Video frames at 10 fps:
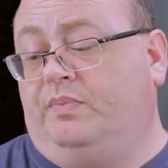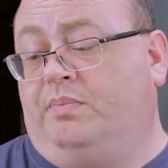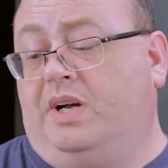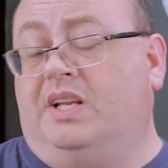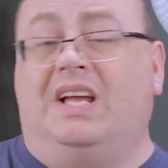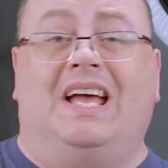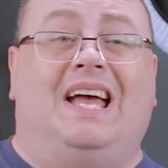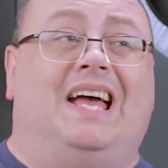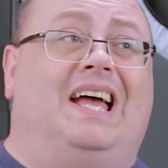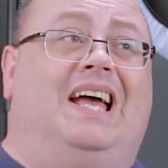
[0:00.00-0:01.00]
But
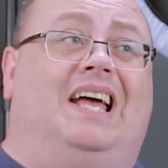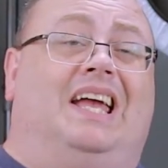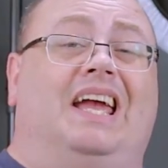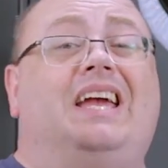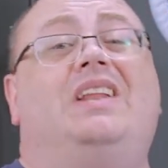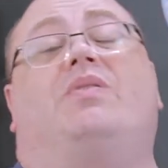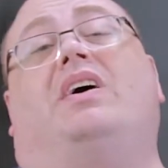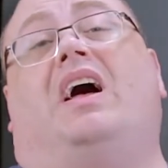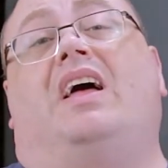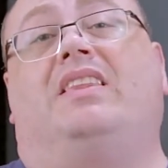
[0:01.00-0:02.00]

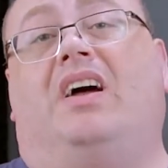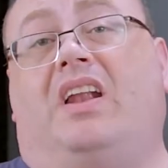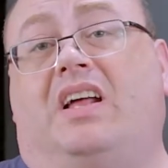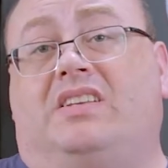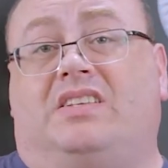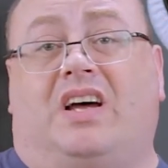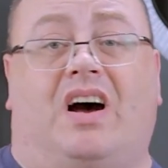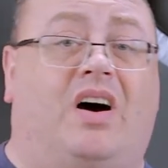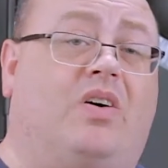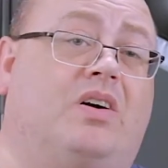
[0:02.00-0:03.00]
anyway, I thought I'd
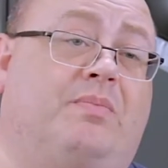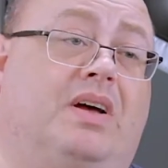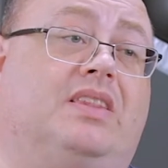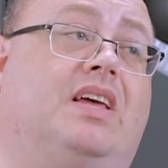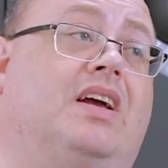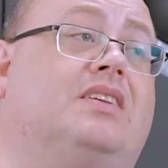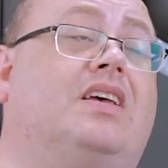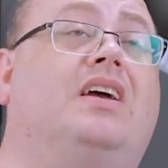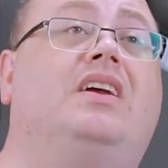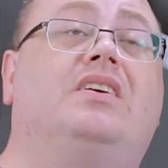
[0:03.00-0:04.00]
talk about that because
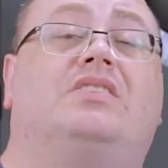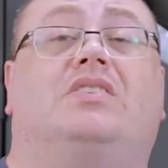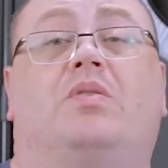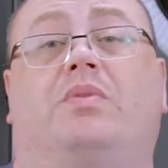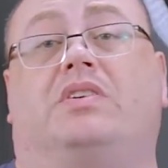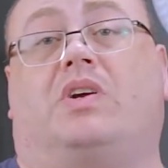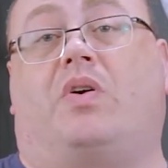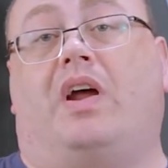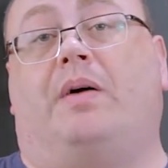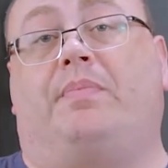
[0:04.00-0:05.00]
I hear so much
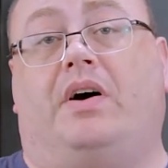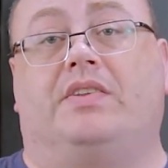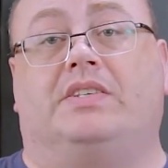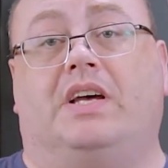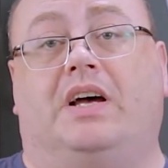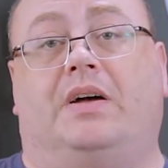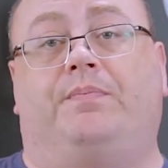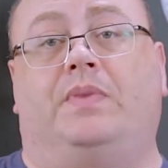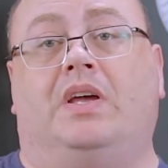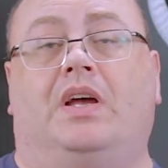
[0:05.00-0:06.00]
crap all the
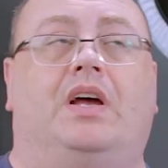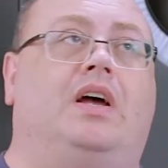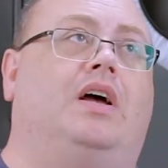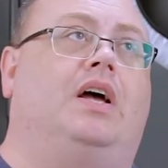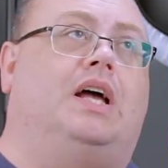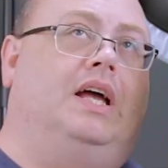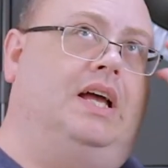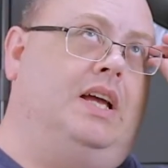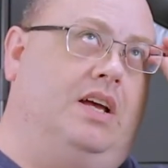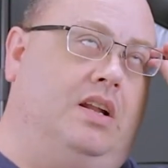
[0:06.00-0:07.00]
time.
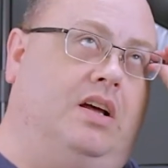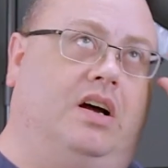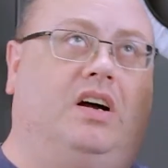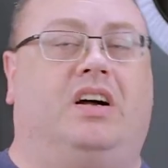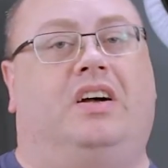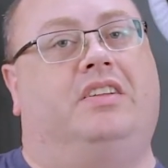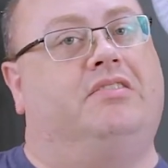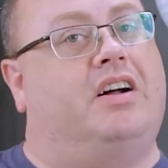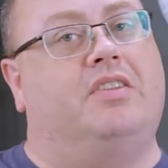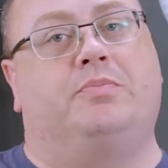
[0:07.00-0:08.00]
And a
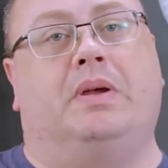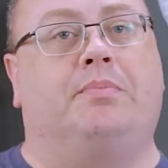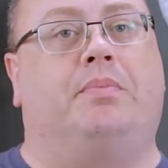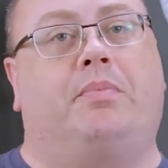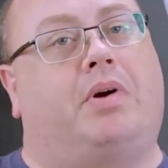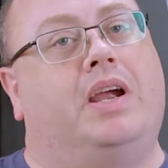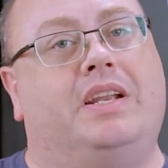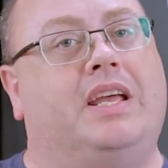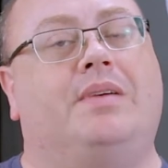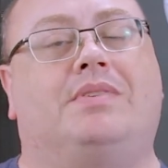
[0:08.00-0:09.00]
lot of those big
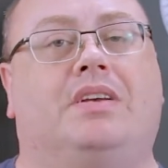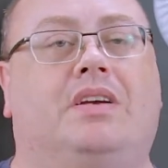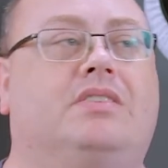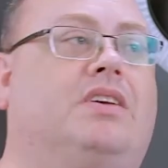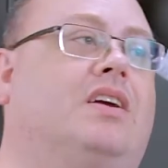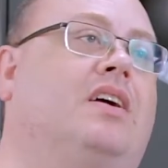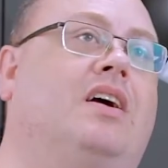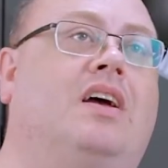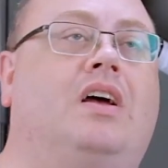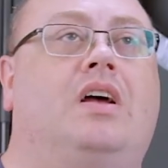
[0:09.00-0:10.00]
brand names, you know, it's like,
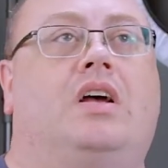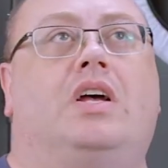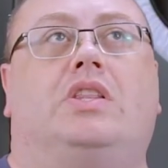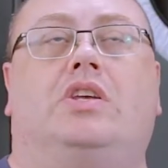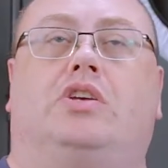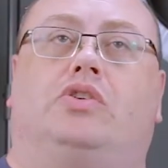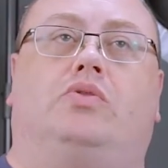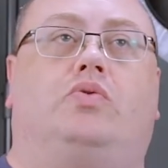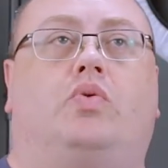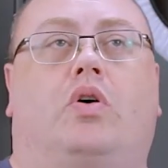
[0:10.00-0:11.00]
this
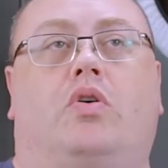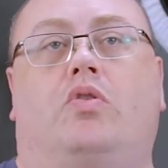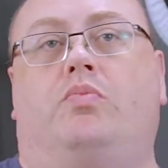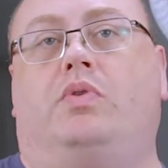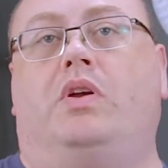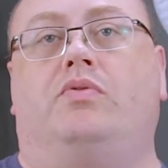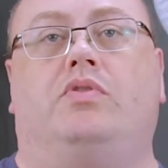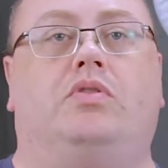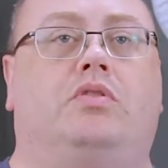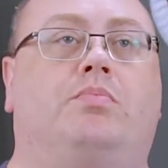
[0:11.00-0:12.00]
strobe gives
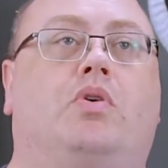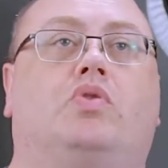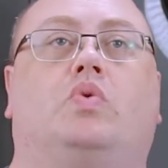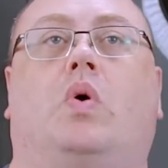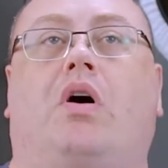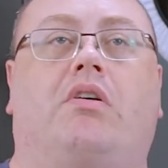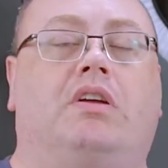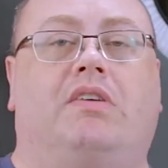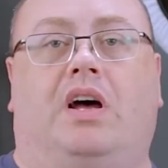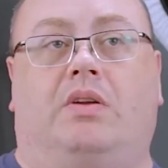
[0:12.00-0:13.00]
you the most quality
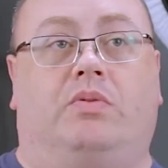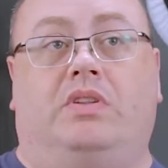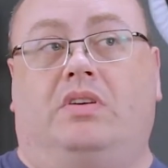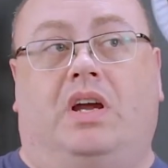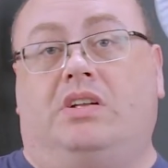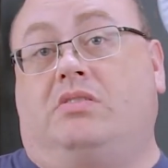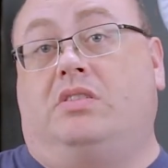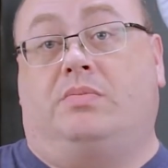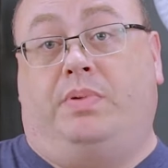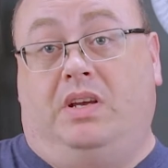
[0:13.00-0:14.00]
light when they're actually
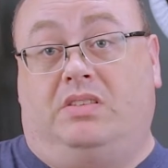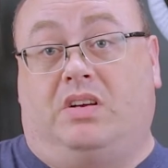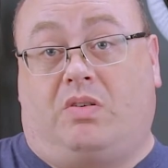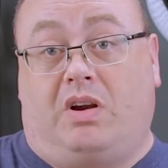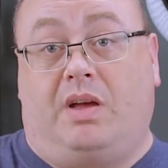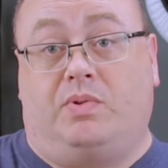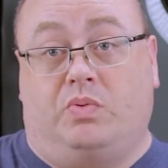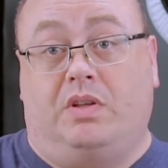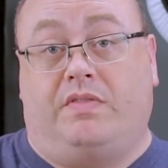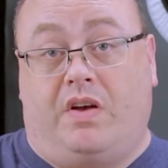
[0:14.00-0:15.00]
just piece of crap
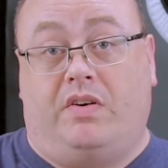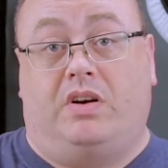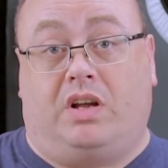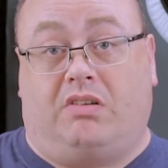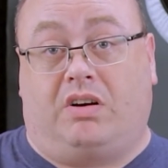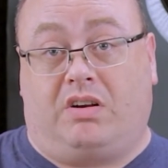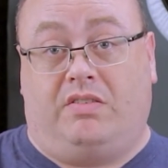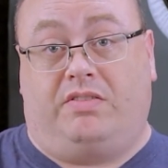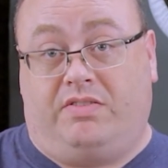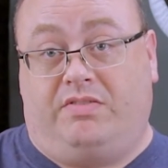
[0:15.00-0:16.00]
$2,500,
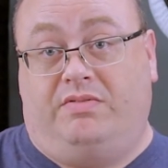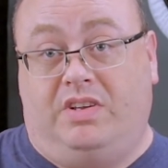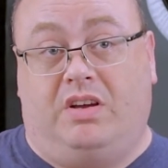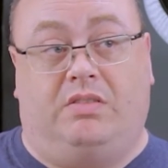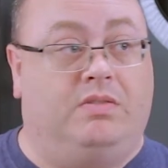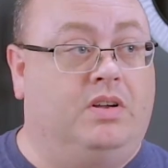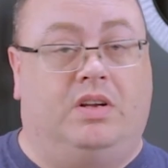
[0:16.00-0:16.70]
you know,